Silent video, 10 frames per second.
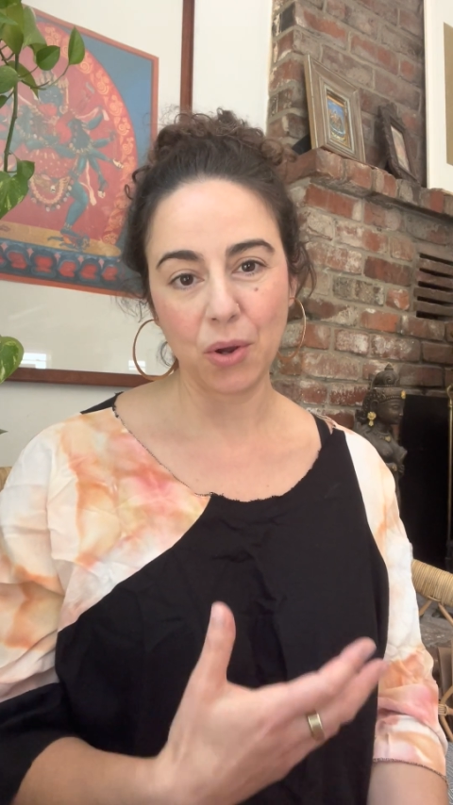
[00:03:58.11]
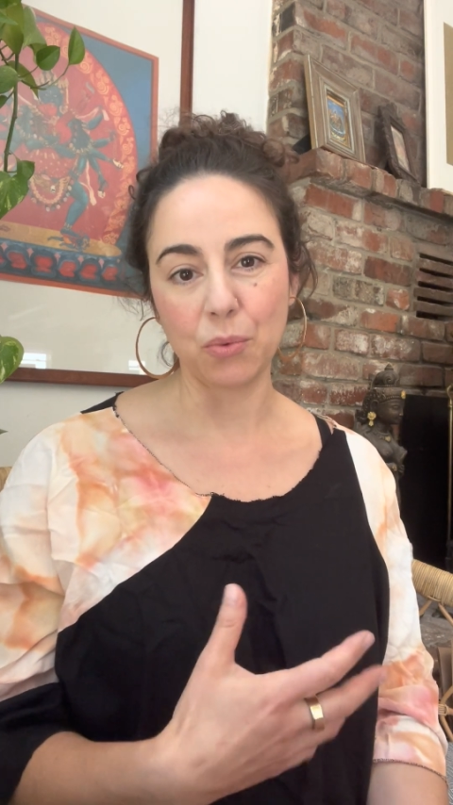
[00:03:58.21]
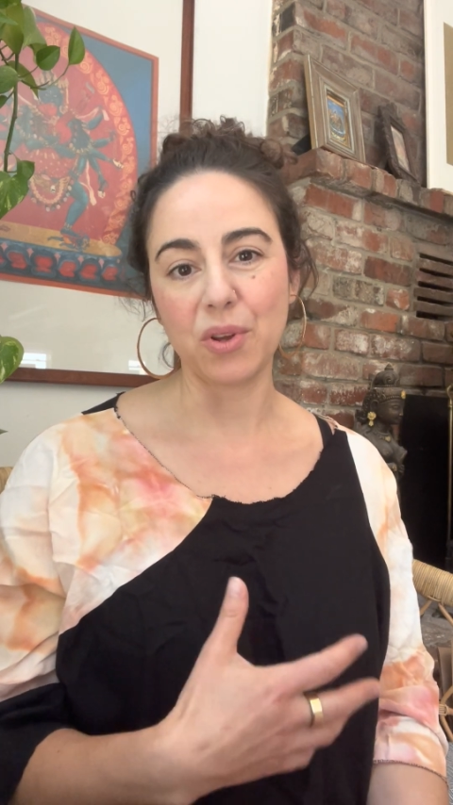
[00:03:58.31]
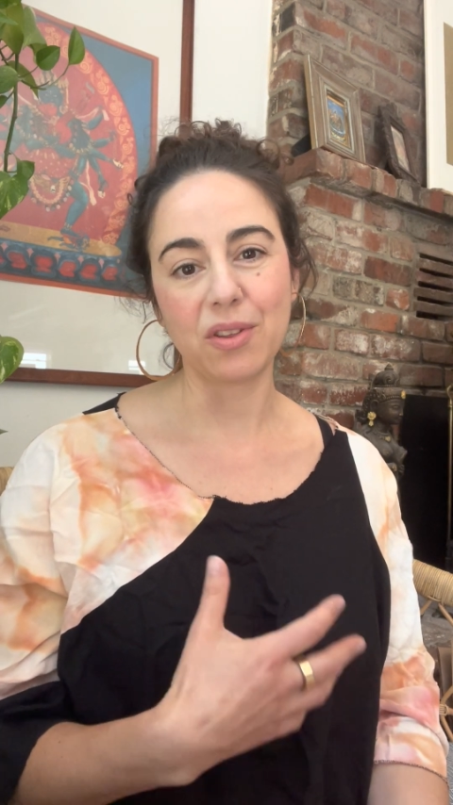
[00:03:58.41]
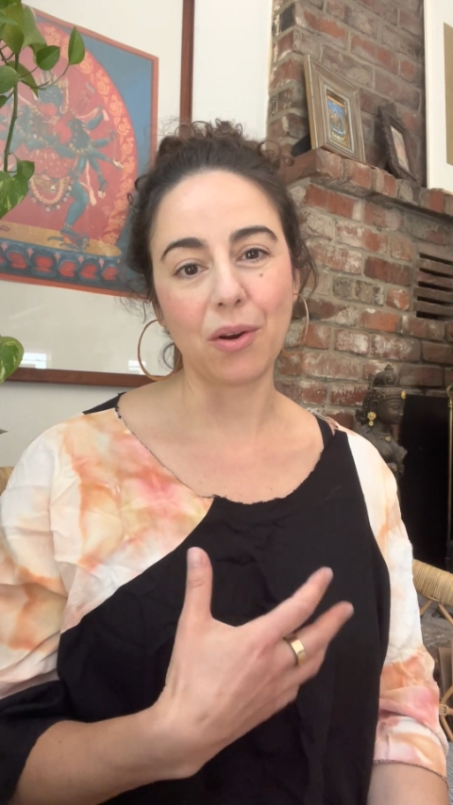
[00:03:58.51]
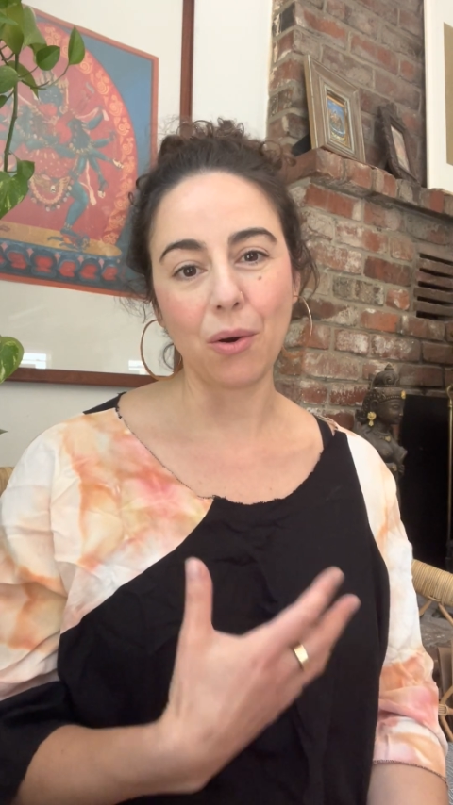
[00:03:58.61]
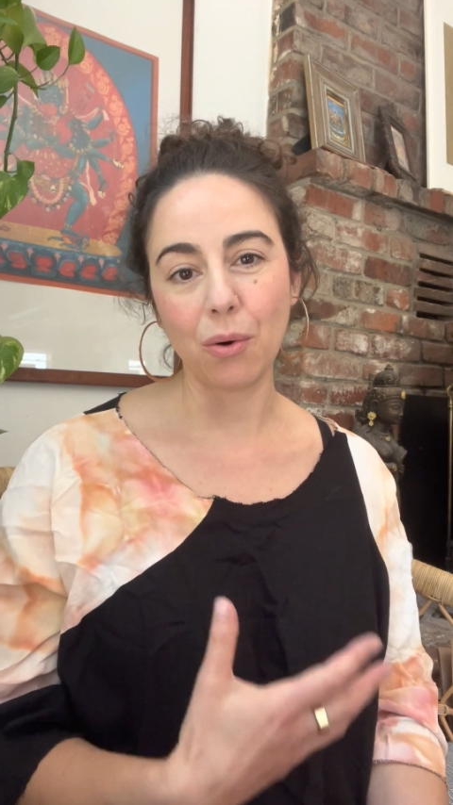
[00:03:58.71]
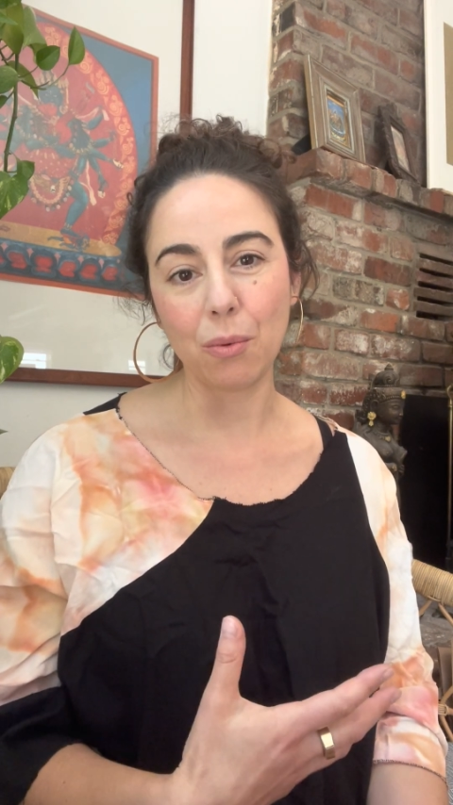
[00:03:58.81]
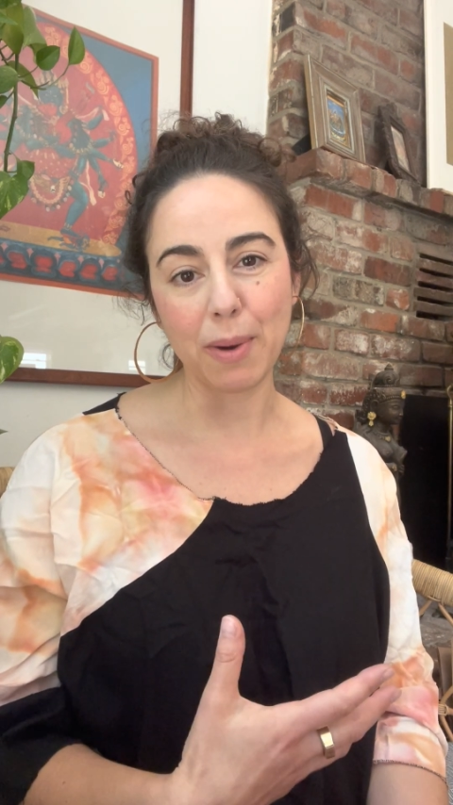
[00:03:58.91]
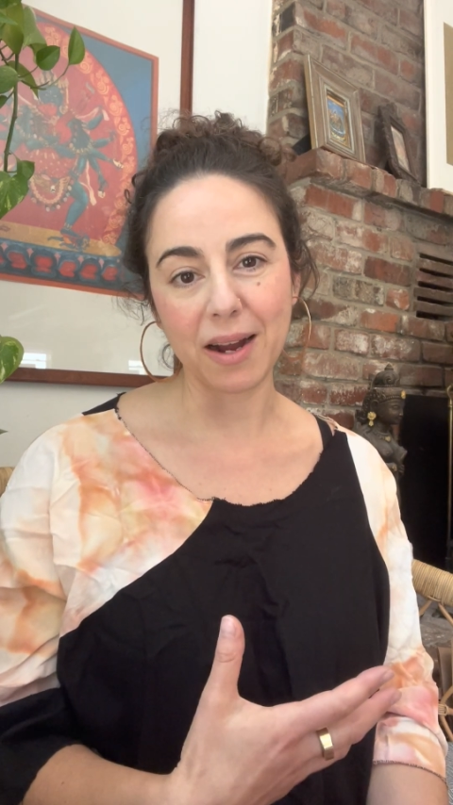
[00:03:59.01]
with our
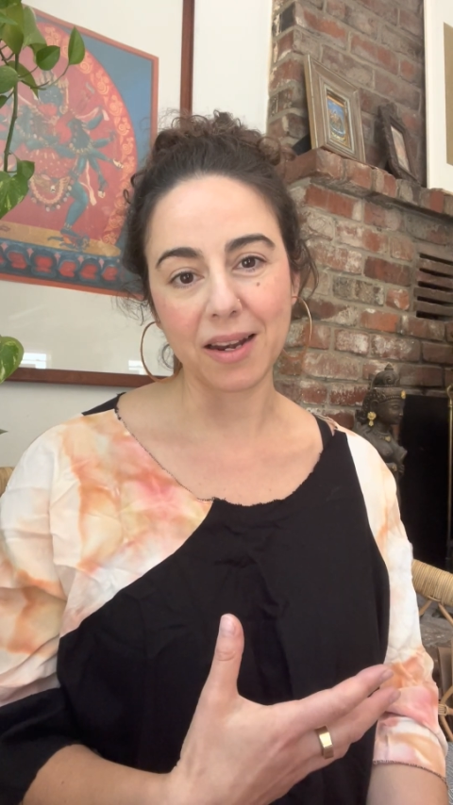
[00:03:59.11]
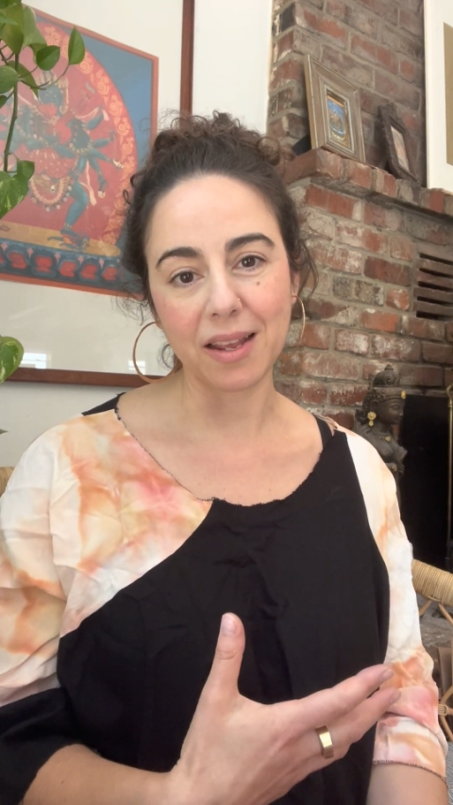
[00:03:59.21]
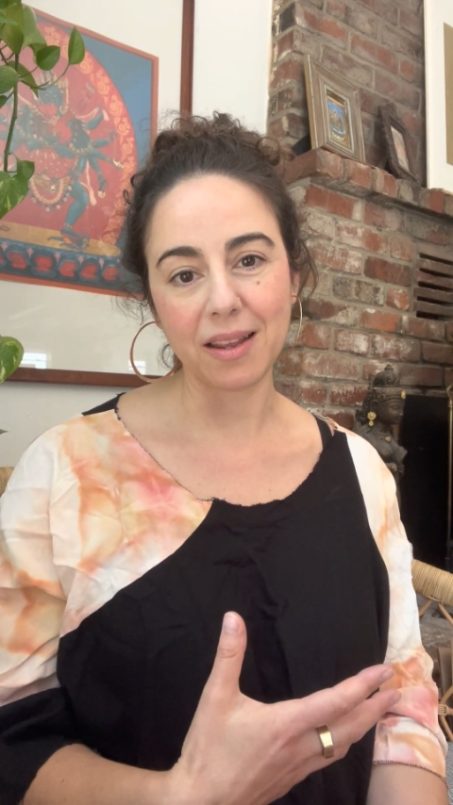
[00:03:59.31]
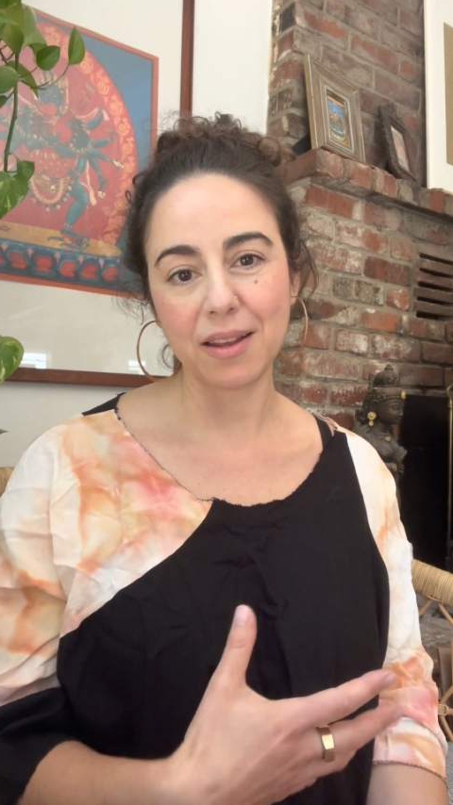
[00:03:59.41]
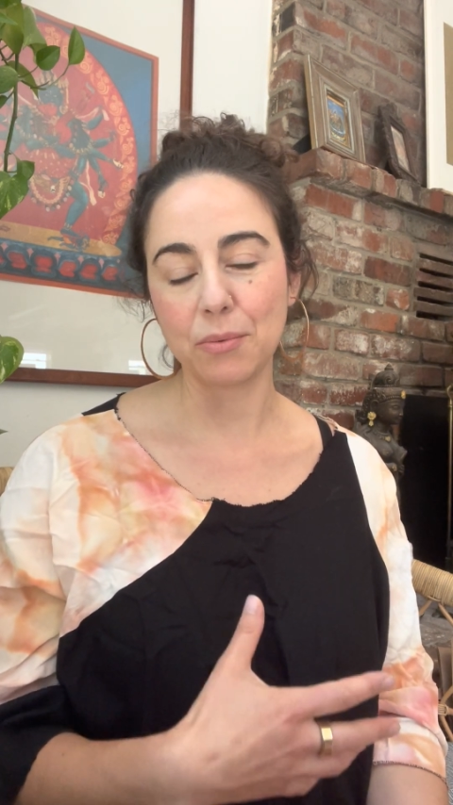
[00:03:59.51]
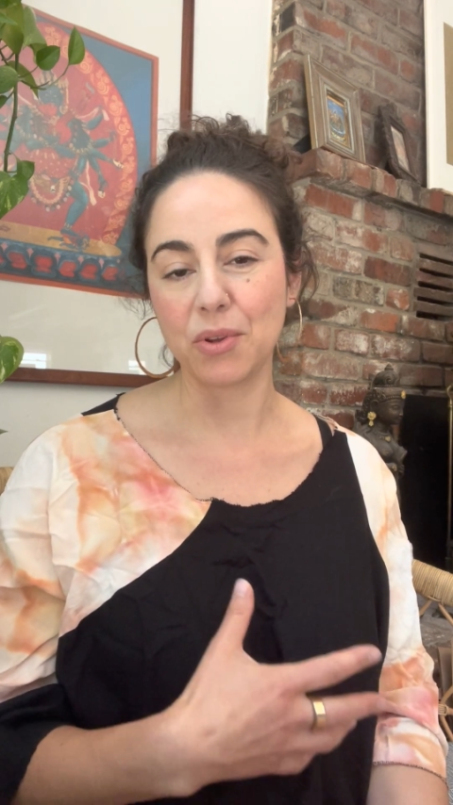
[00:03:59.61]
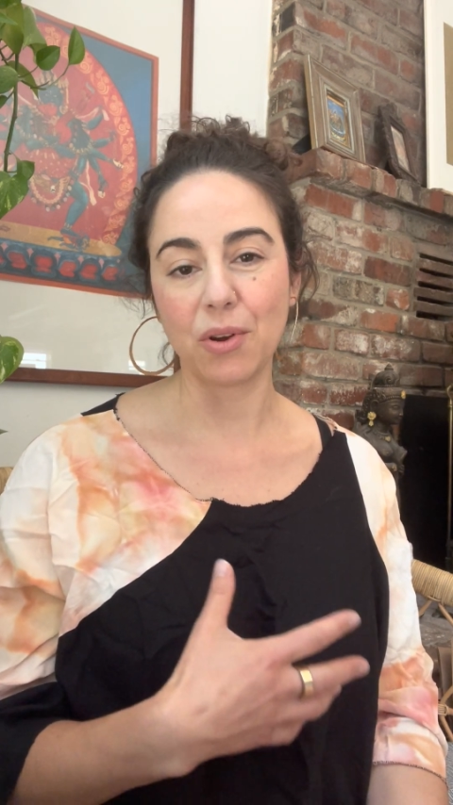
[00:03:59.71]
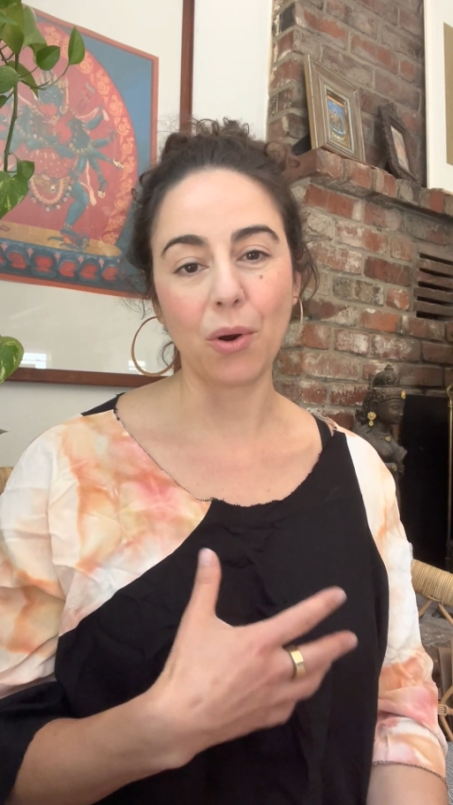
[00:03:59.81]
whole body and with our